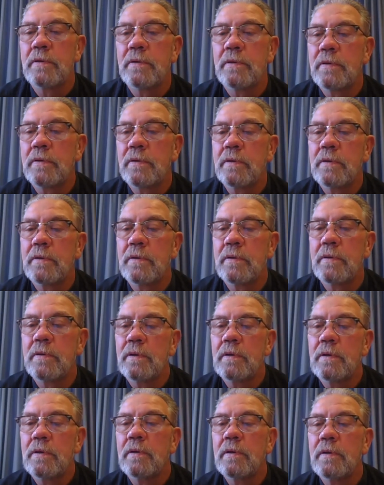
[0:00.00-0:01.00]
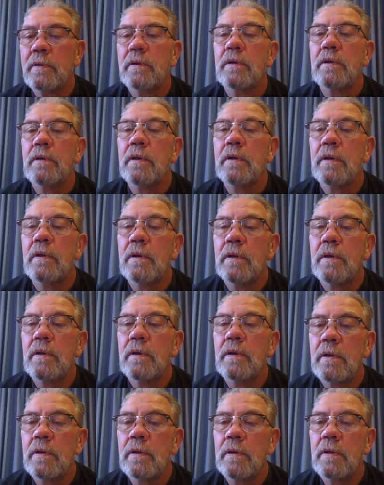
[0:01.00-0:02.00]

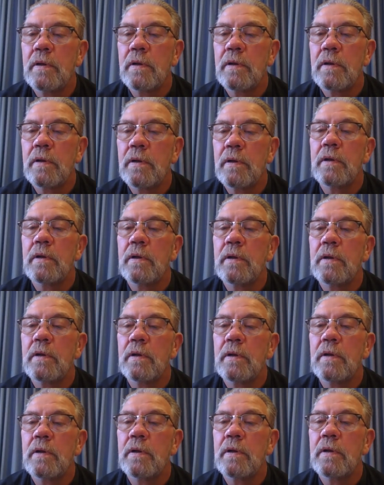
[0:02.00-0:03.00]
No one is speaking in this clip.